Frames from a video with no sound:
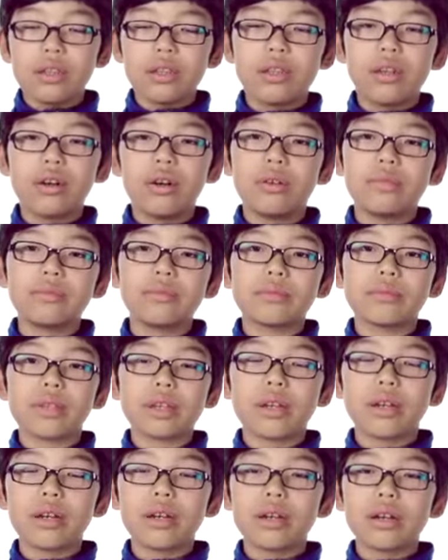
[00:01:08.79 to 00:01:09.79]
The
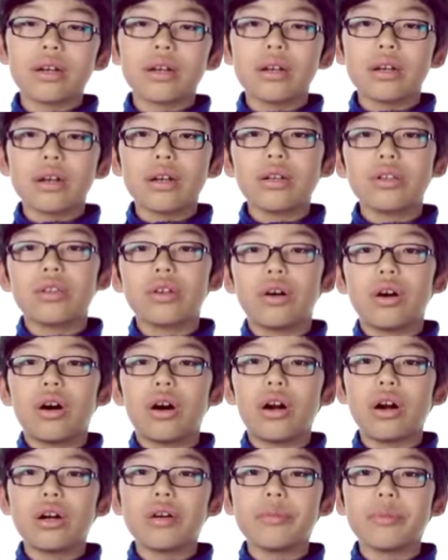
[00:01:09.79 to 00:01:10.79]
the
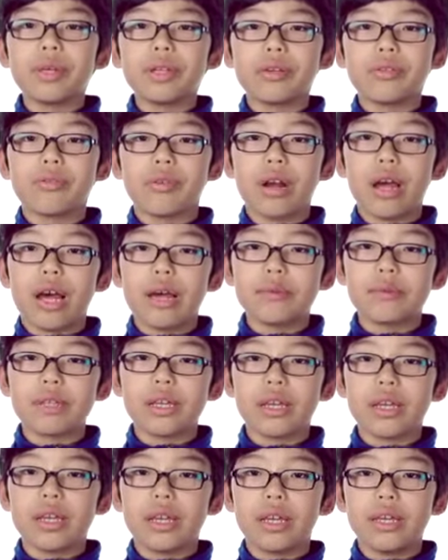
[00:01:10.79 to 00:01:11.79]
hermit crab
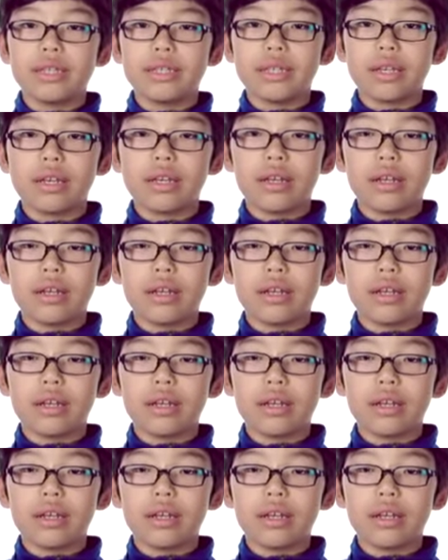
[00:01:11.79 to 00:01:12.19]
is